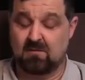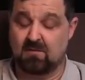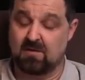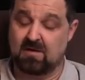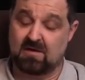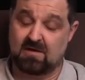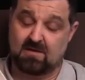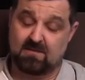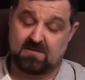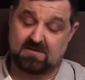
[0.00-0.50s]

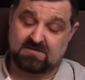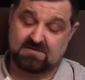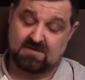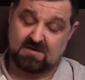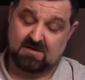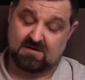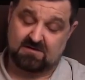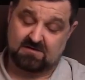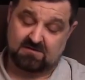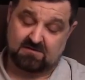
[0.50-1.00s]
Wait, let me see
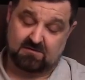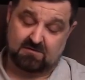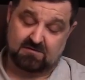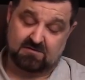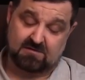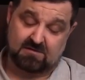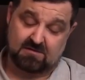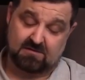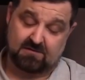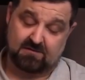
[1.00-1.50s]
how this
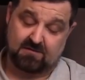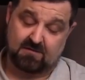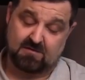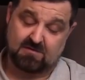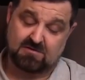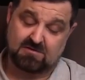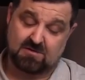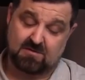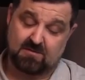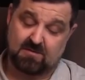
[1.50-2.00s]
looks here. The
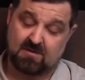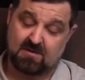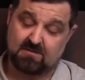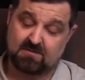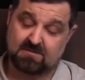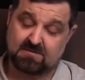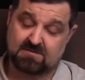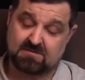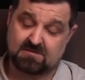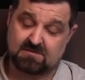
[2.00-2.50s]
Photoshop
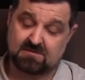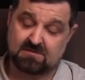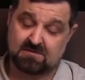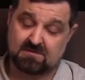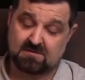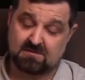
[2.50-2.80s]
Elements,